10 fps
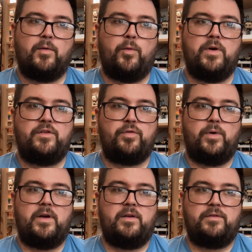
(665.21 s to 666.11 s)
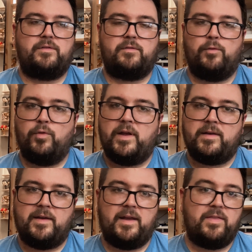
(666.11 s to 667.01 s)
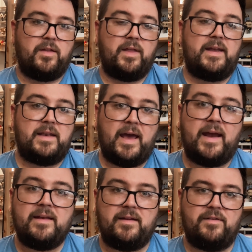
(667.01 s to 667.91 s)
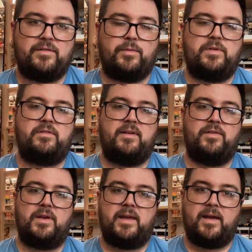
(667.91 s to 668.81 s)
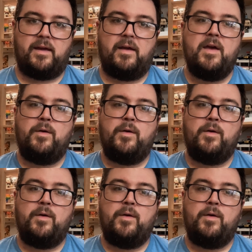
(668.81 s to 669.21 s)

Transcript: which was written in the late 90s when Stephen King